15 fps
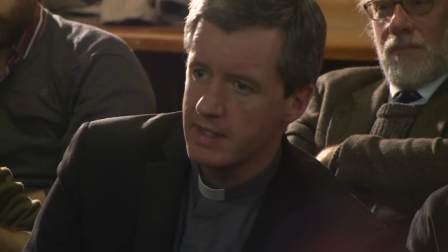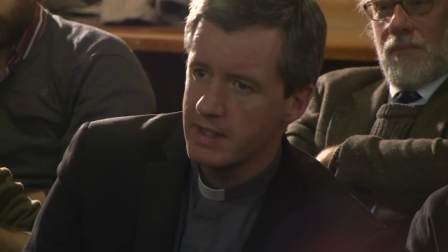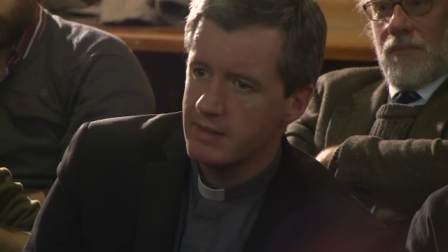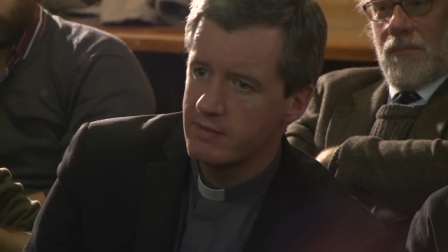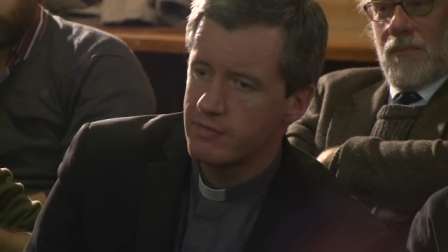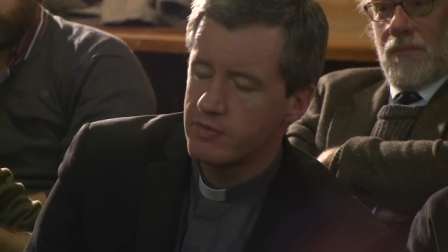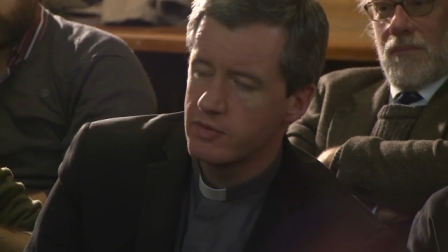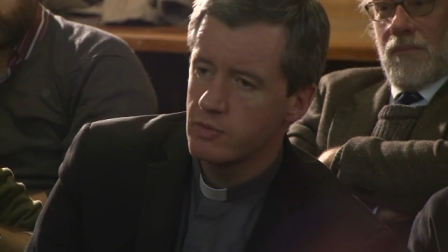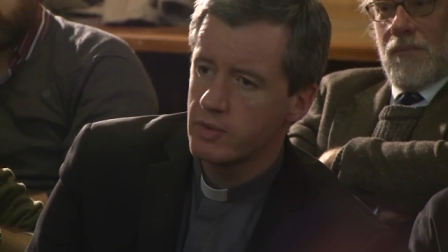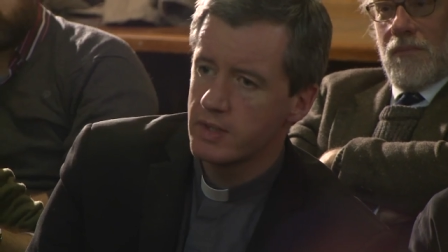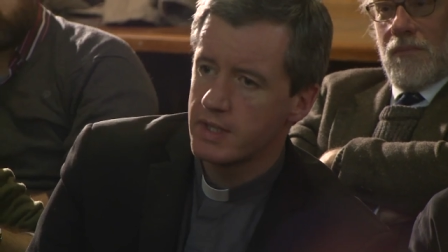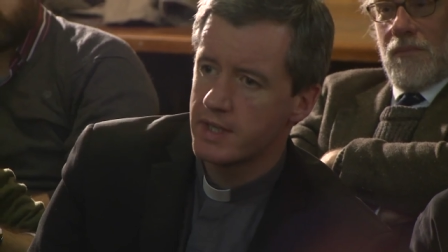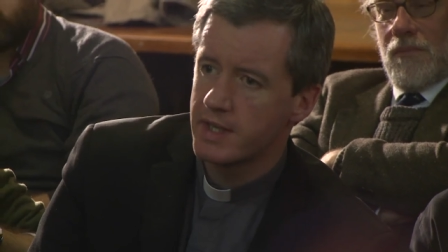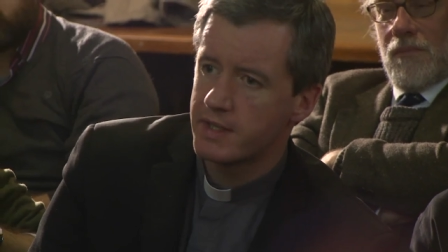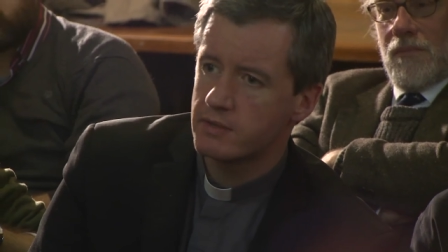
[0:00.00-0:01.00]

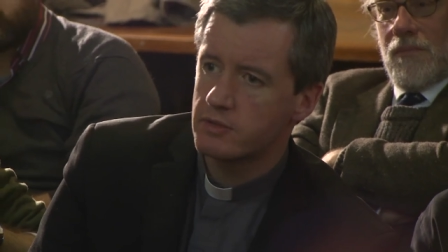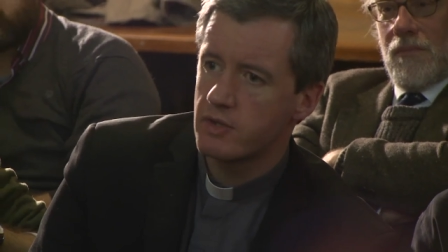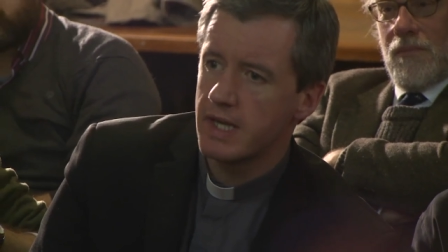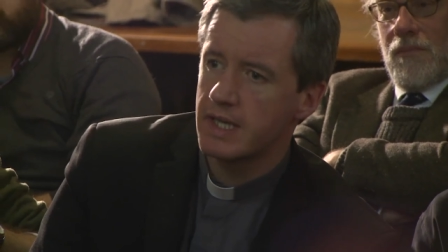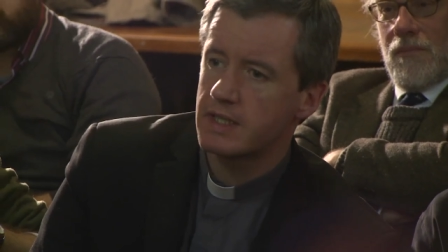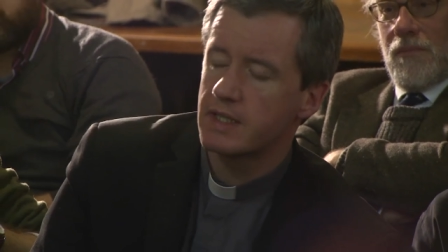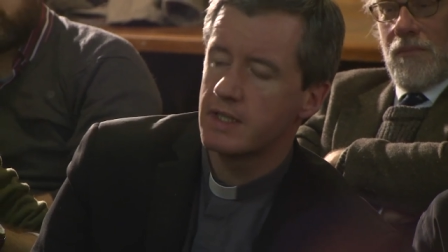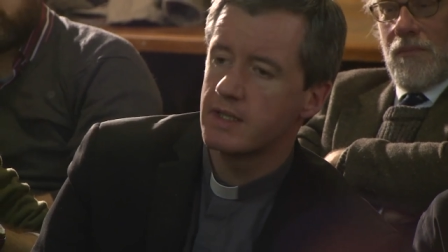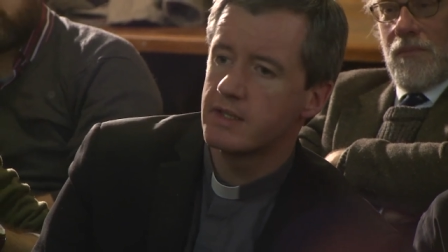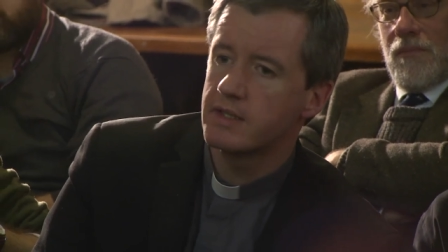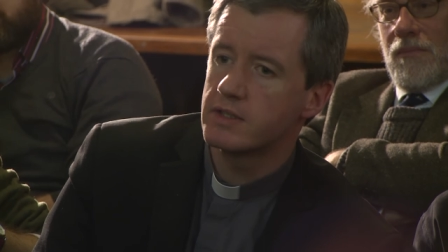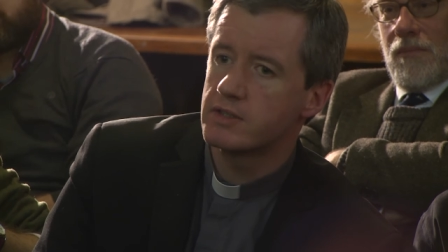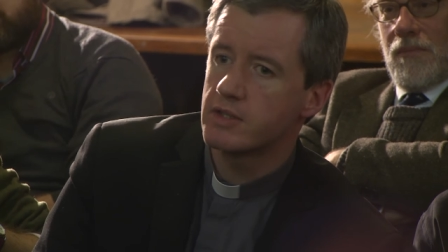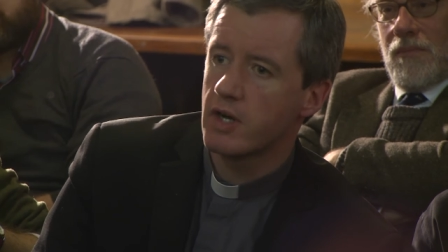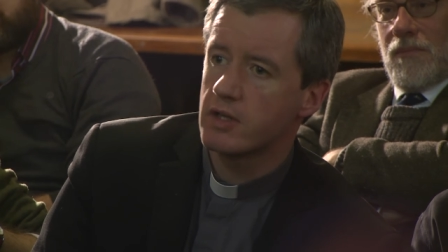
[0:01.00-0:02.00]
influenced greatly
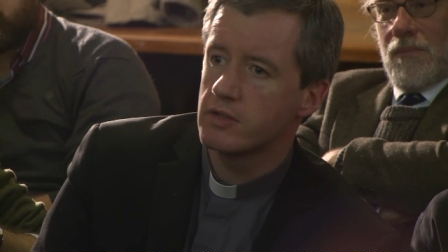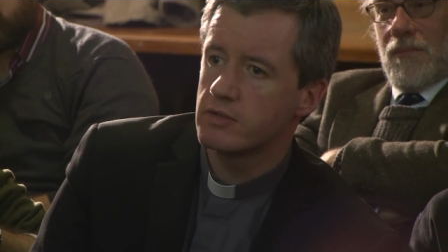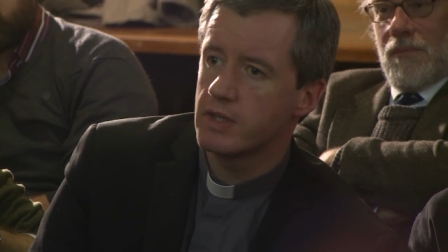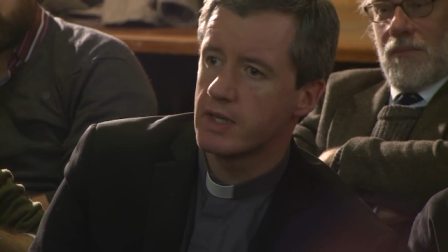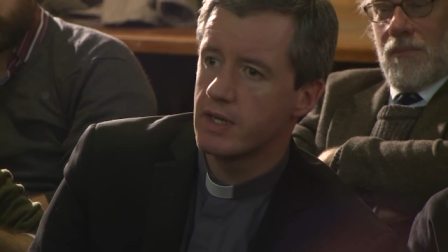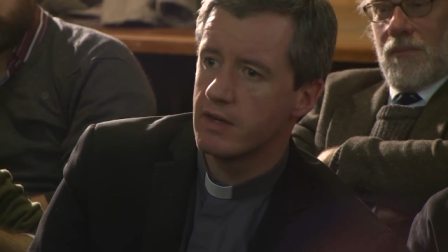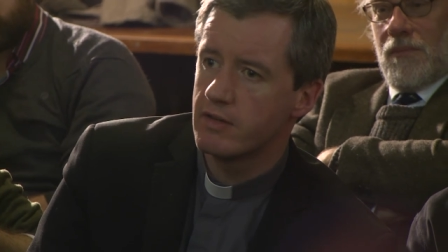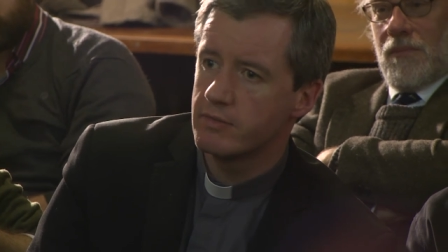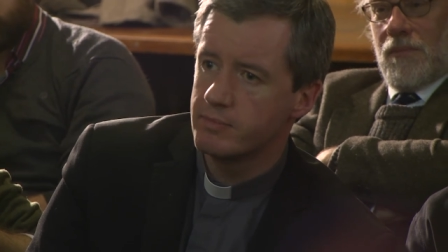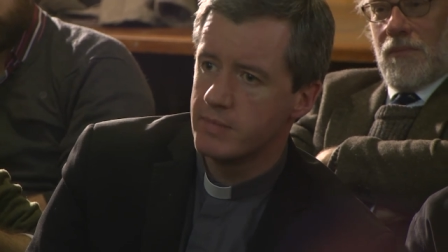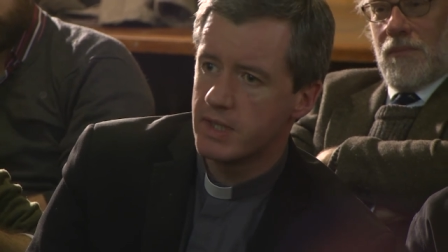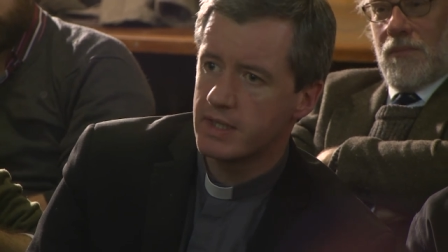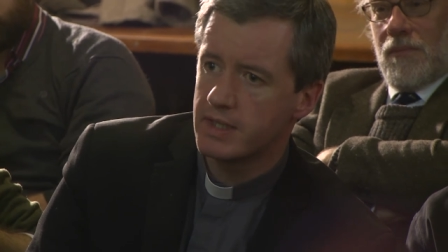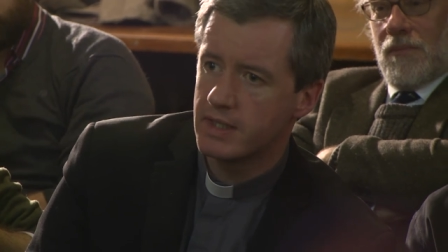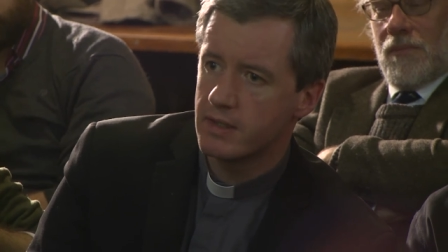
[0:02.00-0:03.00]
the genre of
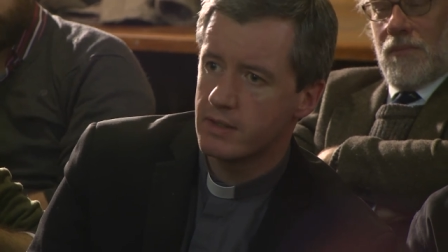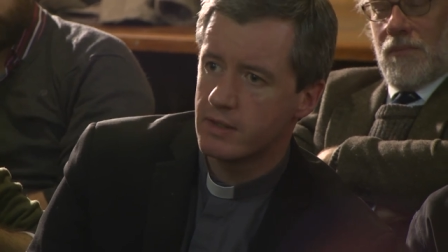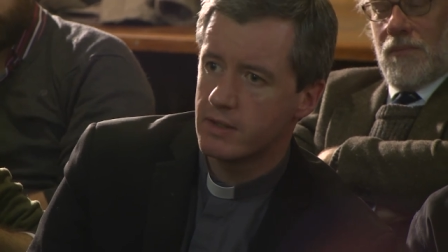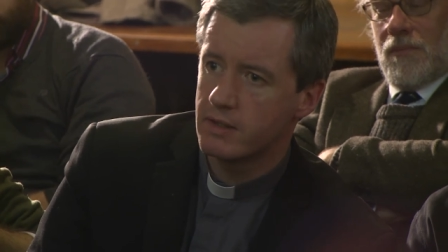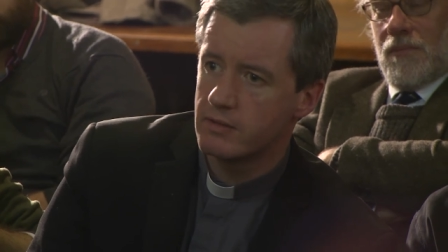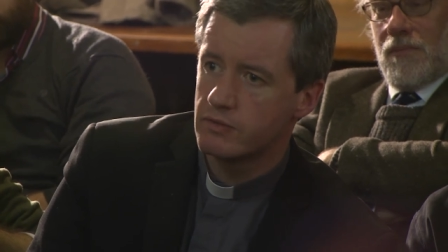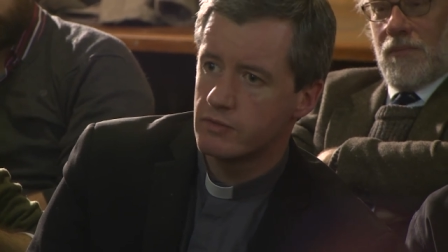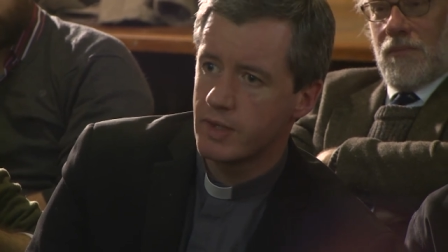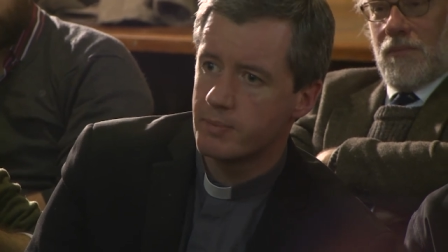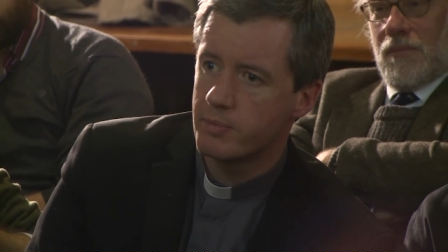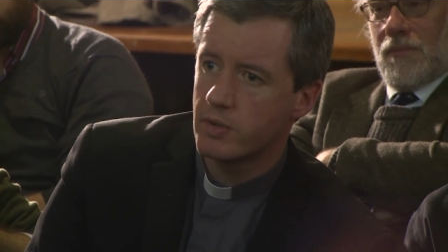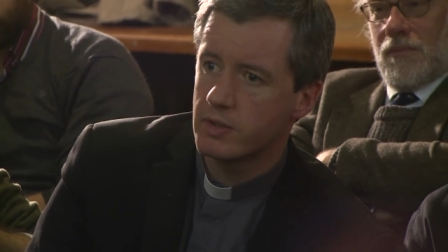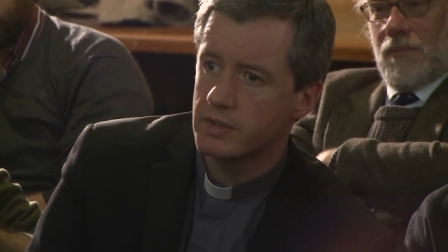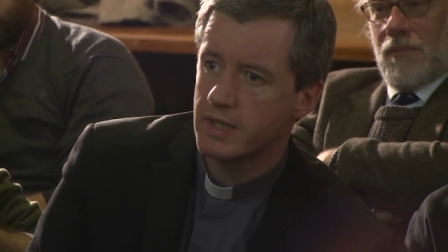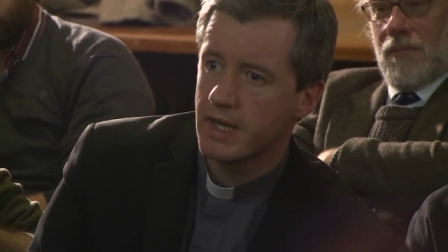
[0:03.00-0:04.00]
miracle
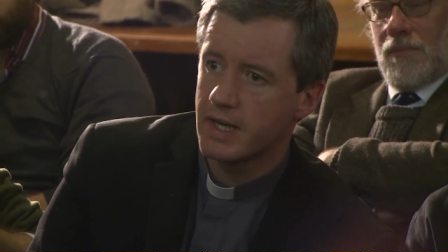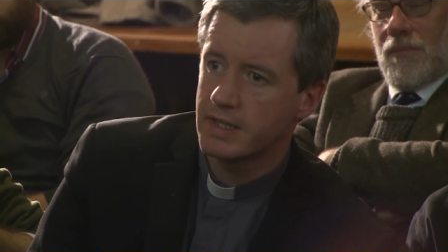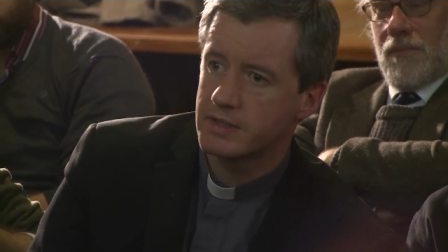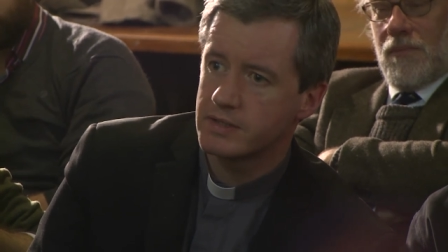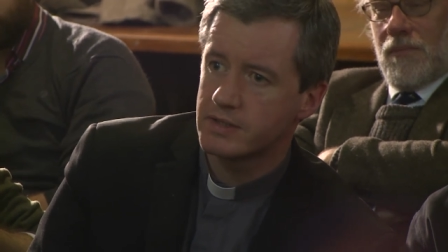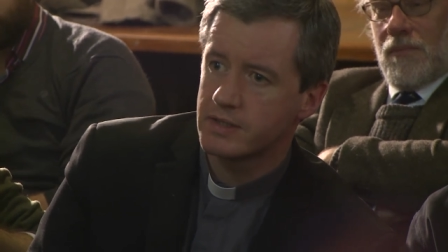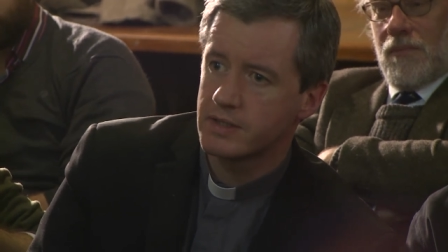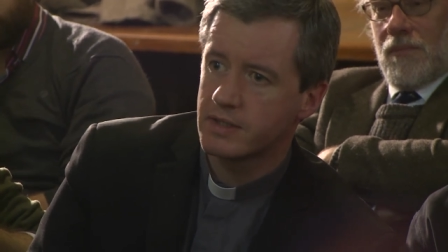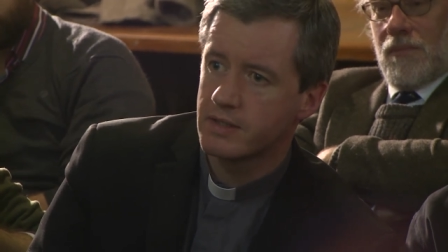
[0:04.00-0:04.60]
reportage?